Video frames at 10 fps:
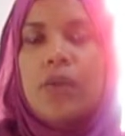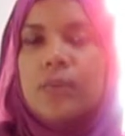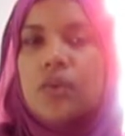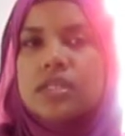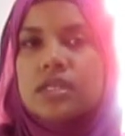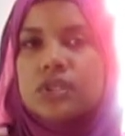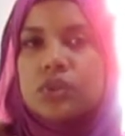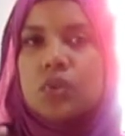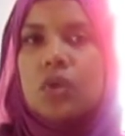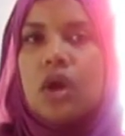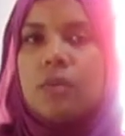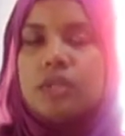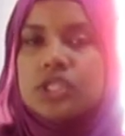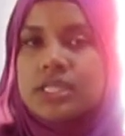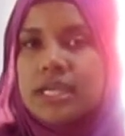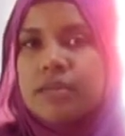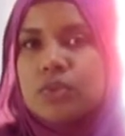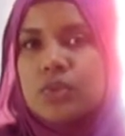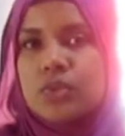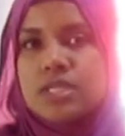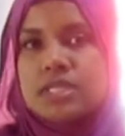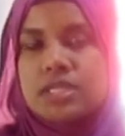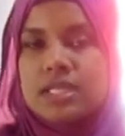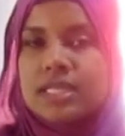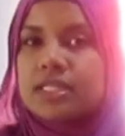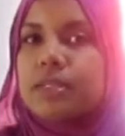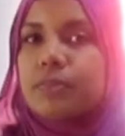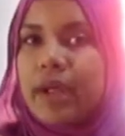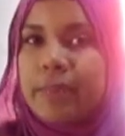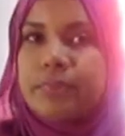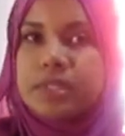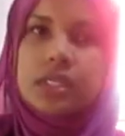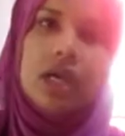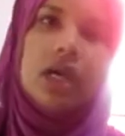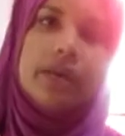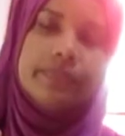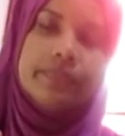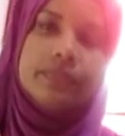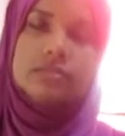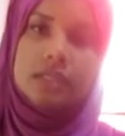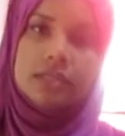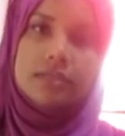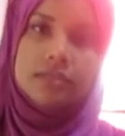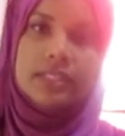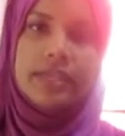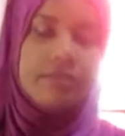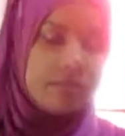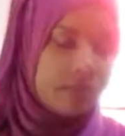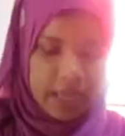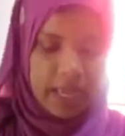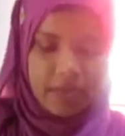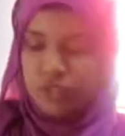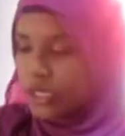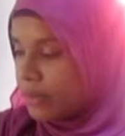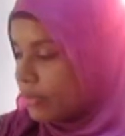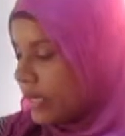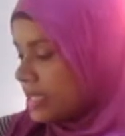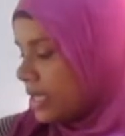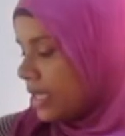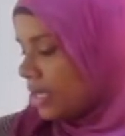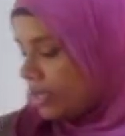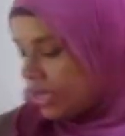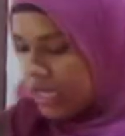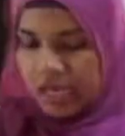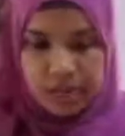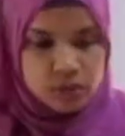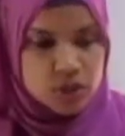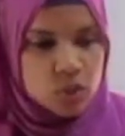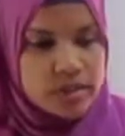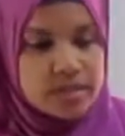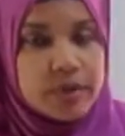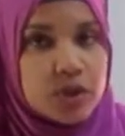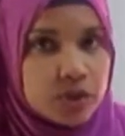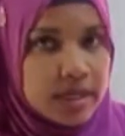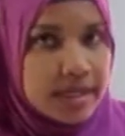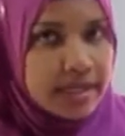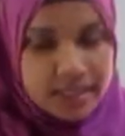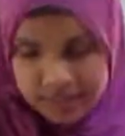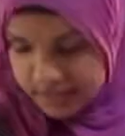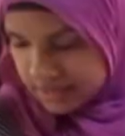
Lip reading: important or how much time those little preps can save. I have chicken breast here. I'm just going to be grilling it,